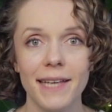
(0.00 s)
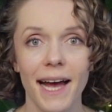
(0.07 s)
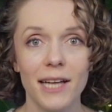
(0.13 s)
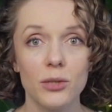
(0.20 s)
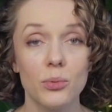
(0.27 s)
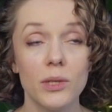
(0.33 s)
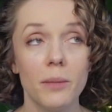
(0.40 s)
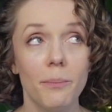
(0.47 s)

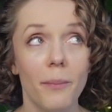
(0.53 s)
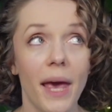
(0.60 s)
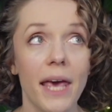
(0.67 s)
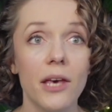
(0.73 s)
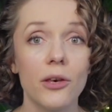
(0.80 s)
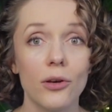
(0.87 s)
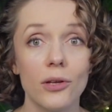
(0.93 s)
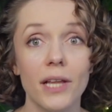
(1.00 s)
that will
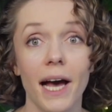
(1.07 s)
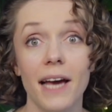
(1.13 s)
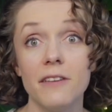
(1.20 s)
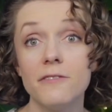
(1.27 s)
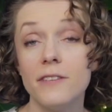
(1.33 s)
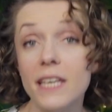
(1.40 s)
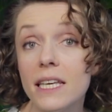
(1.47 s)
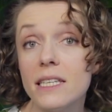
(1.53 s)
make your
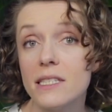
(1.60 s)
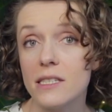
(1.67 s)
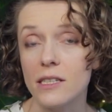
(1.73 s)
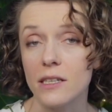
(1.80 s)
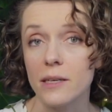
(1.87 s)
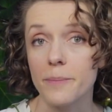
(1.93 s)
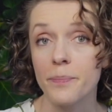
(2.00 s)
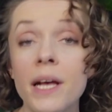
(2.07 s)
life
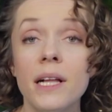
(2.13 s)
easier.